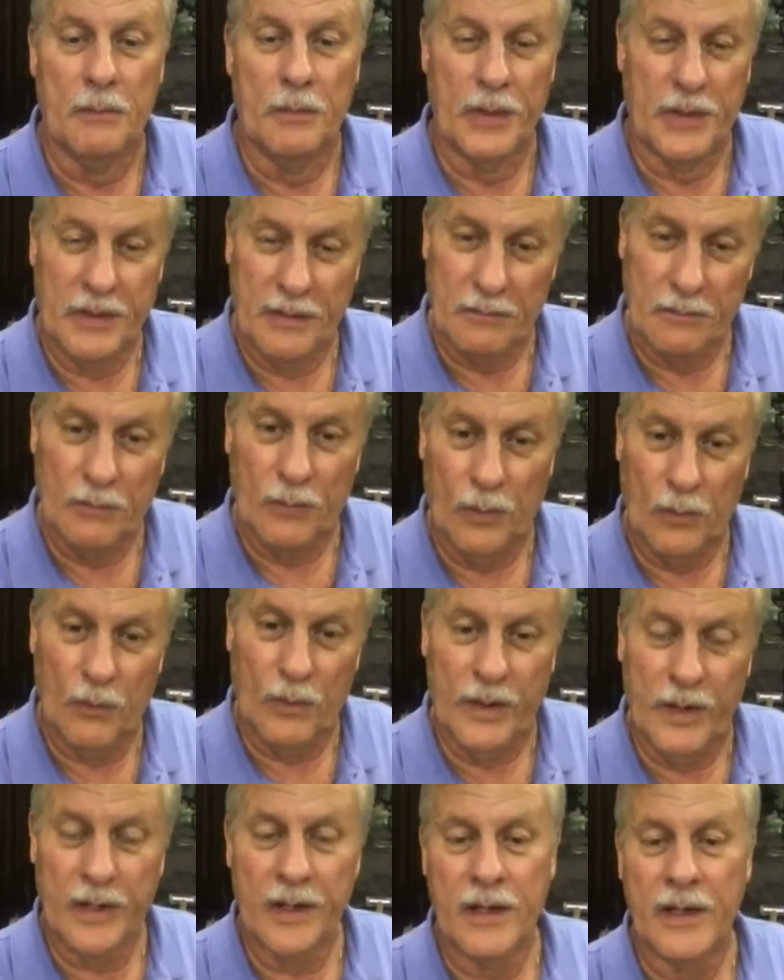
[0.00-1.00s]
But
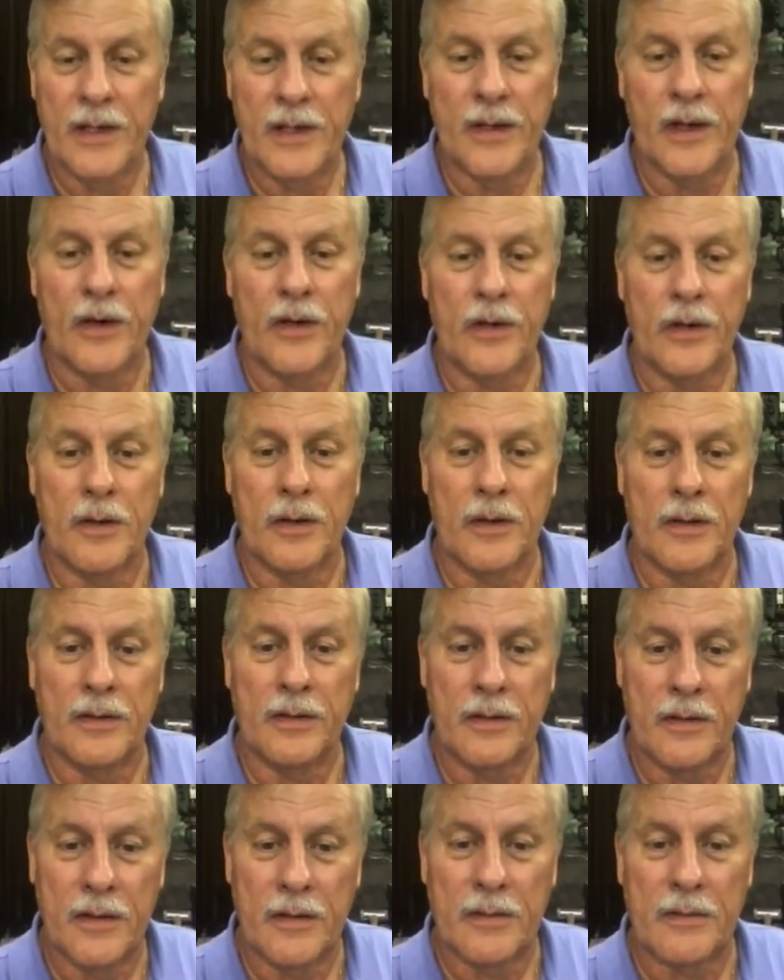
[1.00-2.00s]
when you get in there,
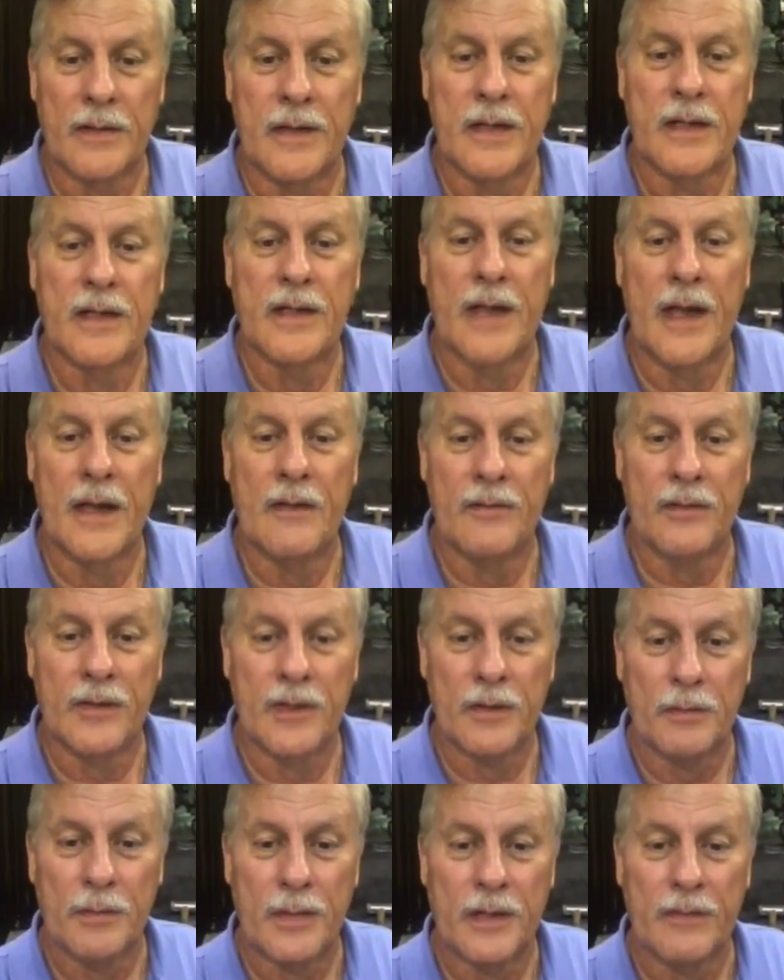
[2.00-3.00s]
you need to have a
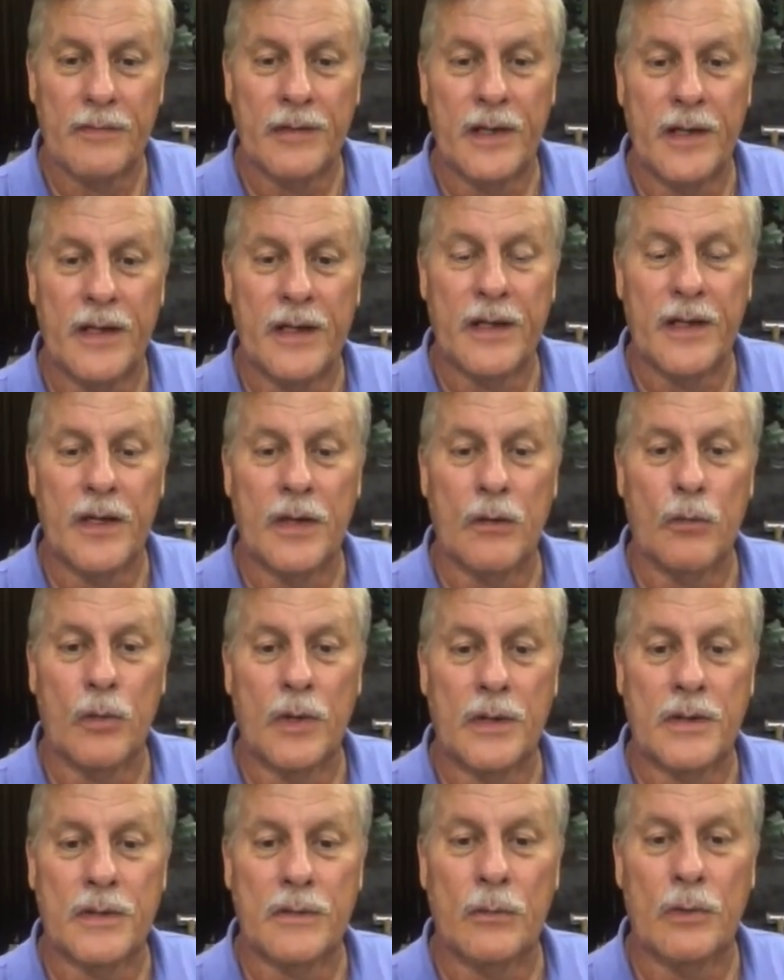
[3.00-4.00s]
little bit of an idea
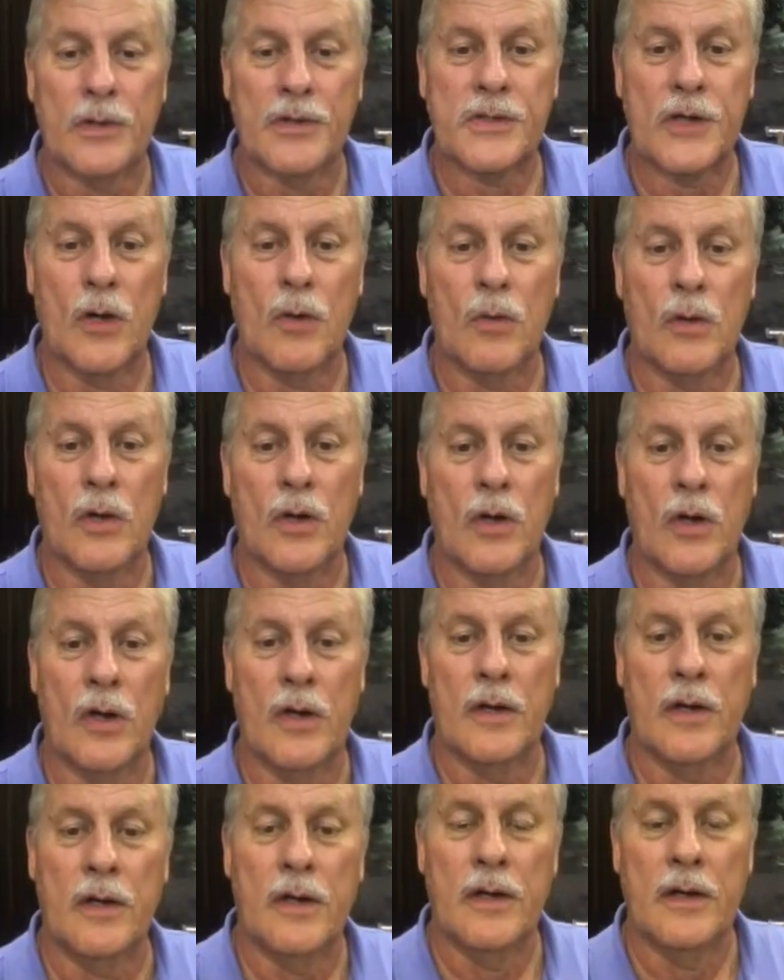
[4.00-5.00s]
what's going
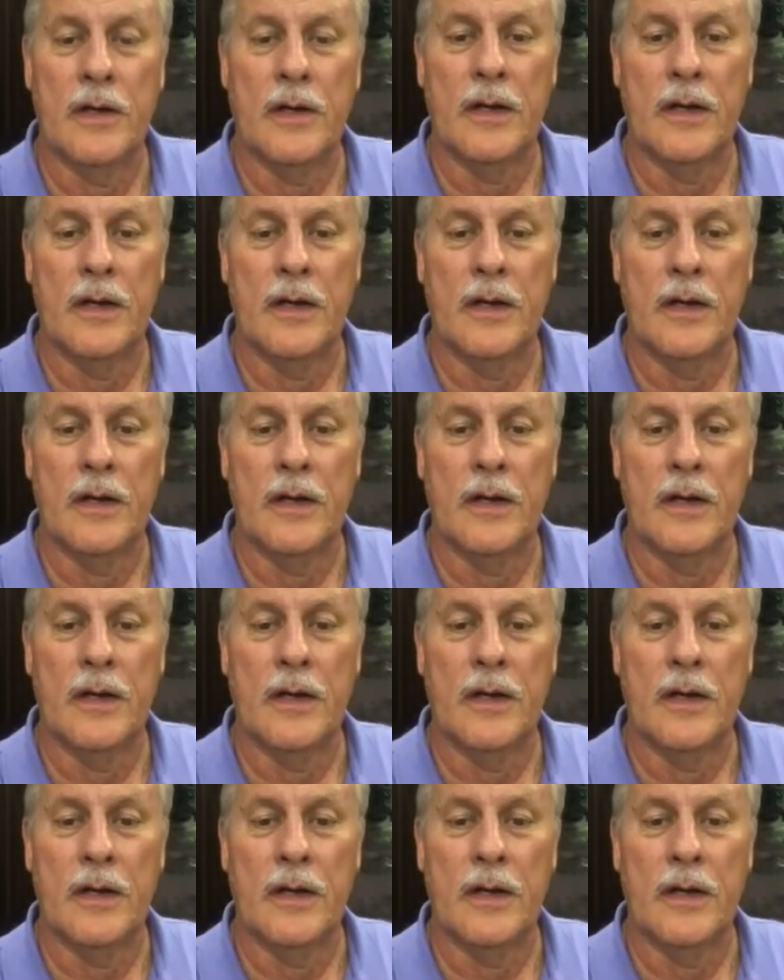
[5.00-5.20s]
on,